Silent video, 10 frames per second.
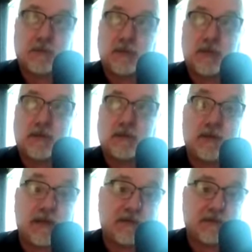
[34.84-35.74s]
or these
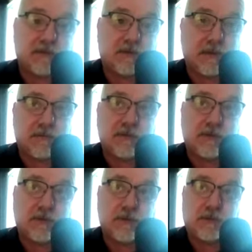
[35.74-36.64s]
lessons that we've
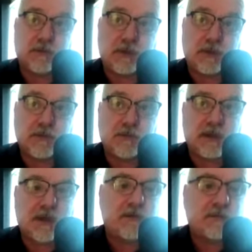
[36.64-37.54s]
learned through the years that
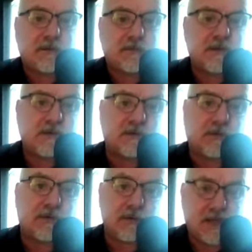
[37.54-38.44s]
after we reach a
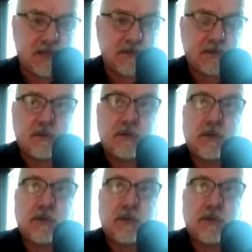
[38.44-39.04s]
certain age,